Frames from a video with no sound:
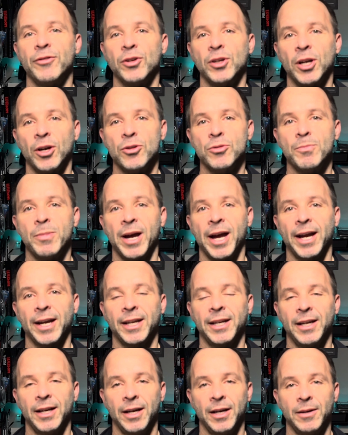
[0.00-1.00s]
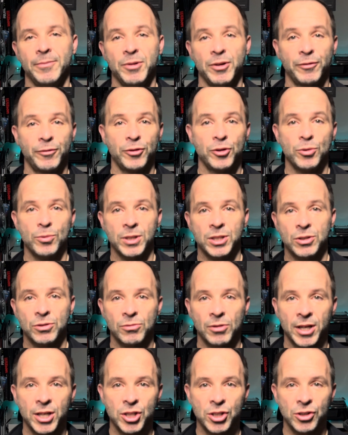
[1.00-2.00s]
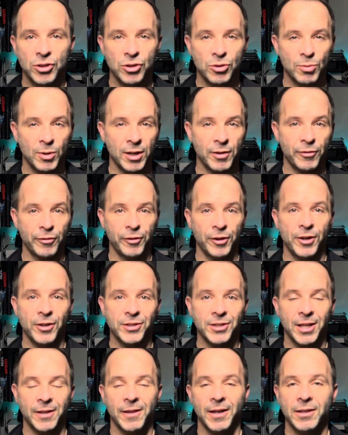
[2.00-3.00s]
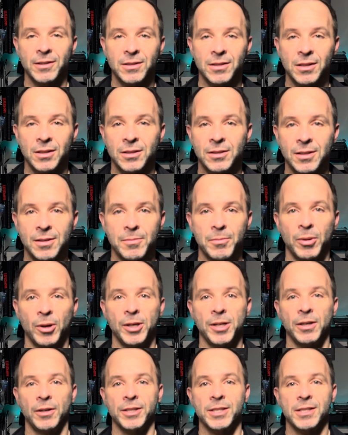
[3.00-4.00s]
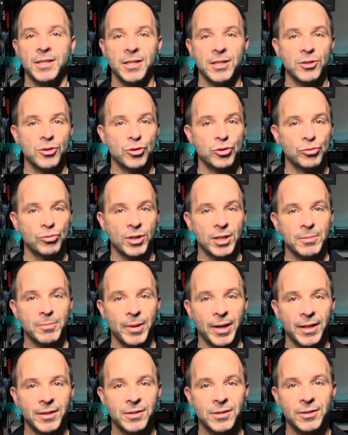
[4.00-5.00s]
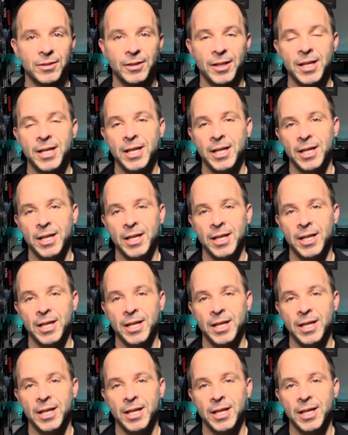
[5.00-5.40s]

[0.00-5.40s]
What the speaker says: you go back a few iterations, when it first had that 16 by 19 string pattern,